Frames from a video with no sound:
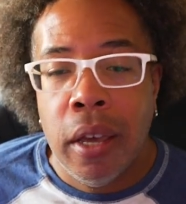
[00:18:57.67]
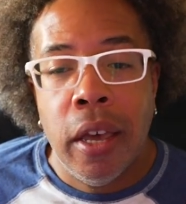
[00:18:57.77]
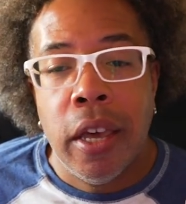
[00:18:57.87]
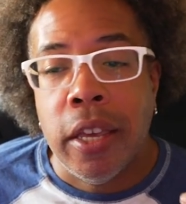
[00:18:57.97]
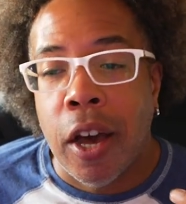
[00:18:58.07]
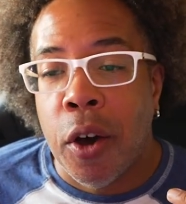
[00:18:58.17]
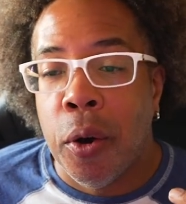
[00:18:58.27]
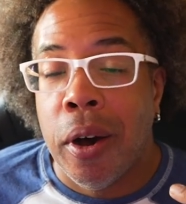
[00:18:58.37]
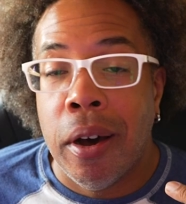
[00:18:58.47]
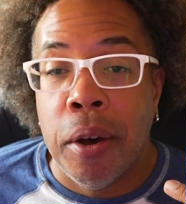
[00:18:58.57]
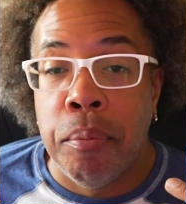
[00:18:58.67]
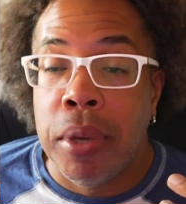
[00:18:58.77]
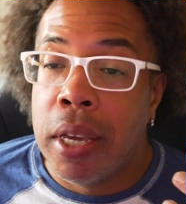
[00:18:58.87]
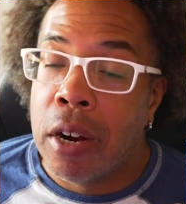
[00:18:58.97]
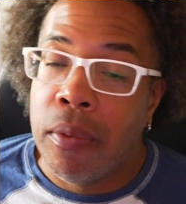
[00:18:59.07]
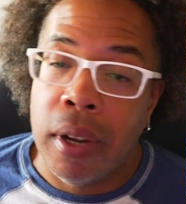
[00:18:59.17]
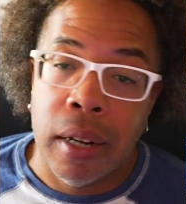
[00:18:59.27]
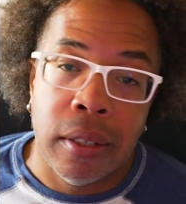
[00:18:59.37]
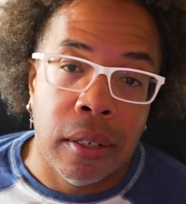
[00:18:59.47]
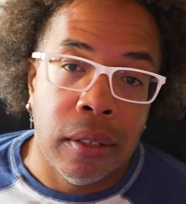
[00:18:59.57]
Y'all be careful
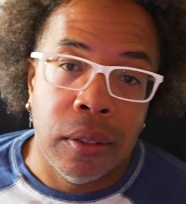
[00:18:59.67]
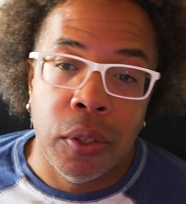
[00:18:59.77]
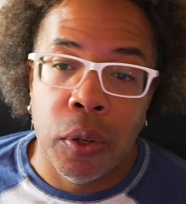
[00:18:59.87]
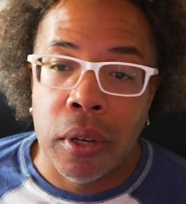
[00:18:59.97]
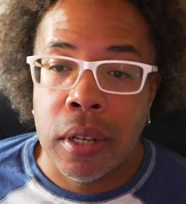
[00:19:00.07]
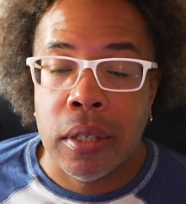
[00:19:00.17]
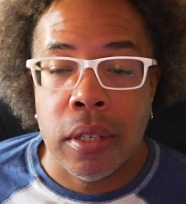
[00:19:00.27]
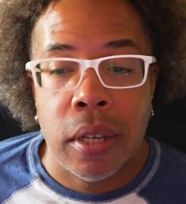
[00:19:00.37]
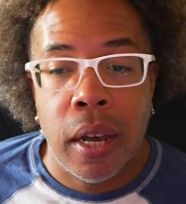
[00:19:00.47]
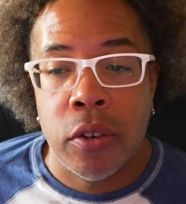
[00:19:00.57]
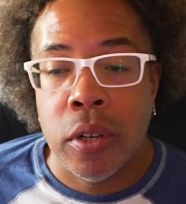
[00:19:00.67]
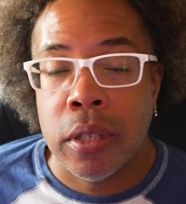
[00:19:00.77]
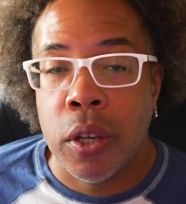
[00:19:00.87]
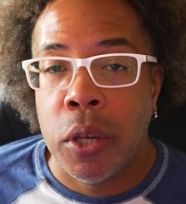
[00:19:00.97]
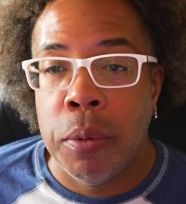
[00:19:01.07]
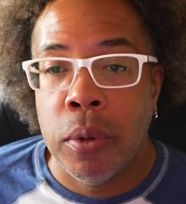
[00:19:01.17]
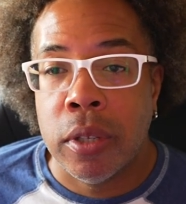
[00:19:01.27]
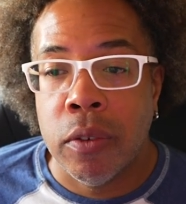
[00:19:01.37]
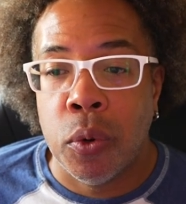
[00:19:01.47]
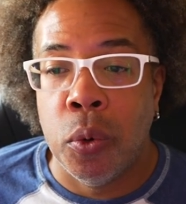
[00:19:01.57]
out there. You know, like I said, stay hydrated, stay, keep
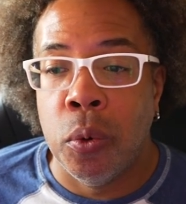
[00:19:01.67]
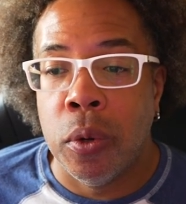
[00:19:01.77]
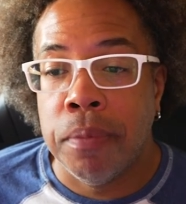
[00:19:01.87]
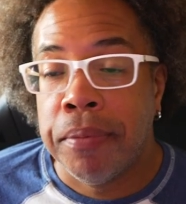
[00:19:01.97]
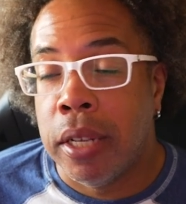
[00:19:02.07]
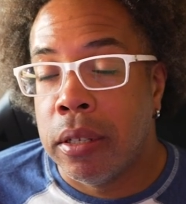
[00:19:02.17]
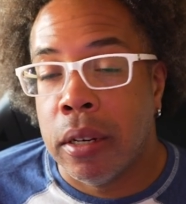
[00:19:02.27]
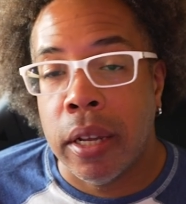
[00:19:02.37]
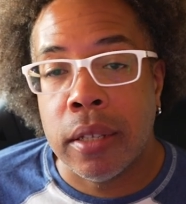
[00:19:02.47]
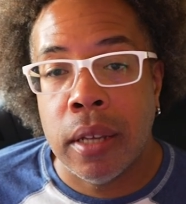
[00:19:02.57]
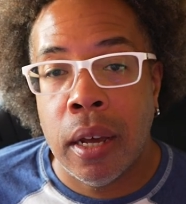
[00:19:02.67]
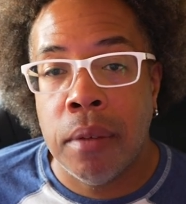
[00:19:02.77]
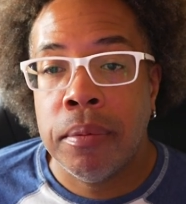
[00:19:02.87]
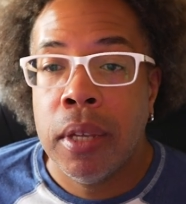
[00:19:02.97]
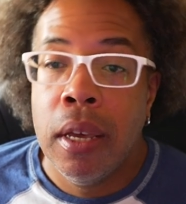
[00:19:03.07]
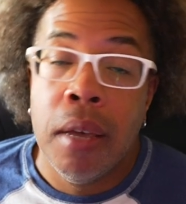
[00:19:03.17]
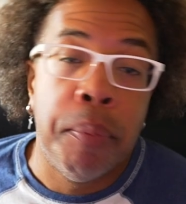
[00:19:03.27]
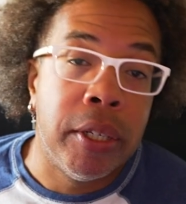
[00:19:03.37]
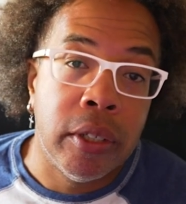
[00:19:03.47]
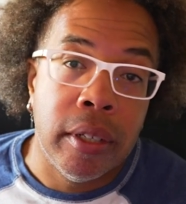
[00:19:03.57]
yourself cool. Until the next time,
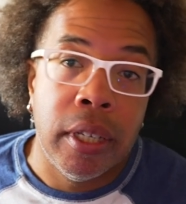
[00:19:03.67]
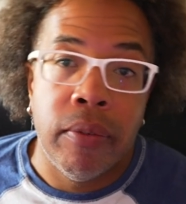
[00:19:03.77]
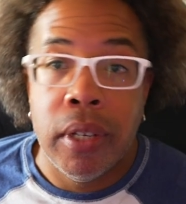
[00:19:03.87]
PTGTV